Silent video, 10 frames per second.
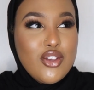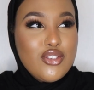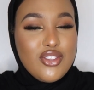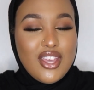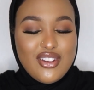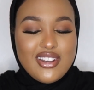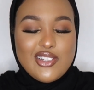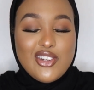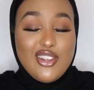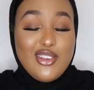So they're gonna
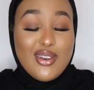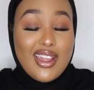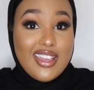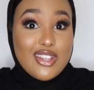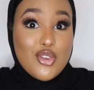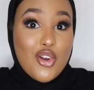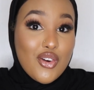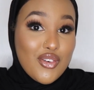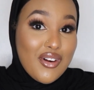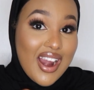treat you like
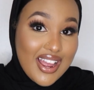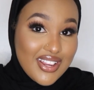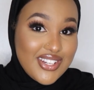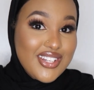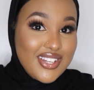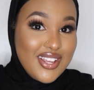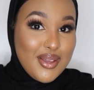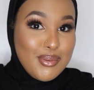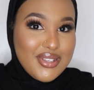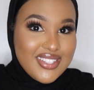trash
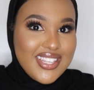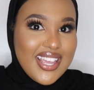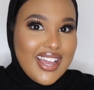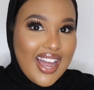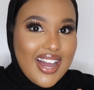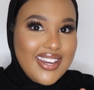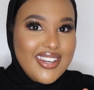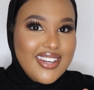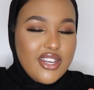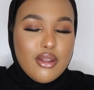because they can.